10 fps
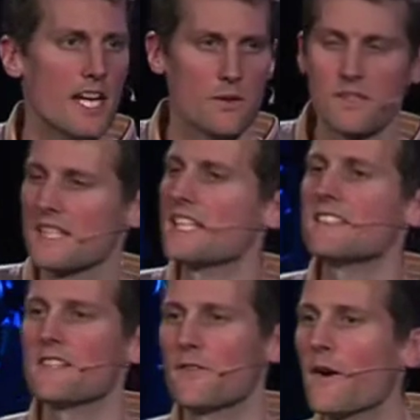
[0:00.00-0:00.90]
and it was
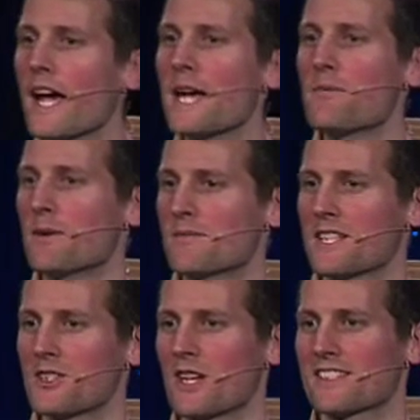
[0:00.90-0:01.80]
easy for Abram
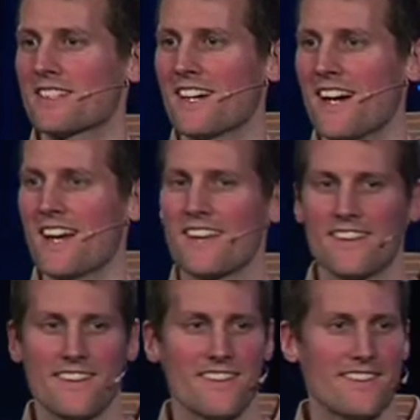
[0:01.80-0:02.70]
to trust God.
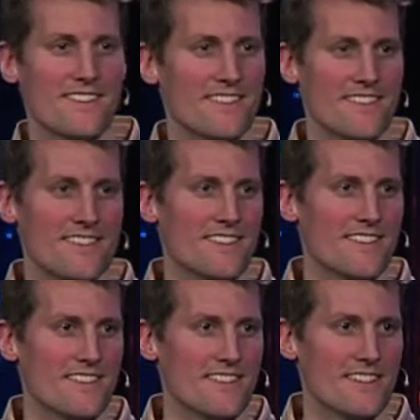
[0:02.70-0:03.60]

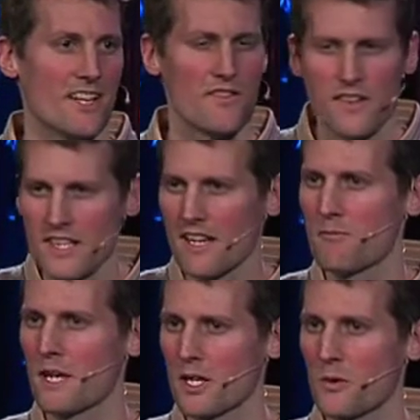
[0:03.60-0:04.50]
I feel like I've
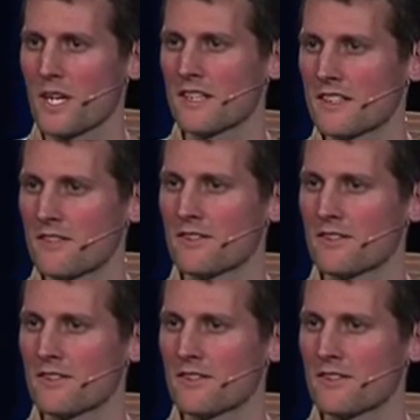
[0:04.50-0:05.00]
made it quite clear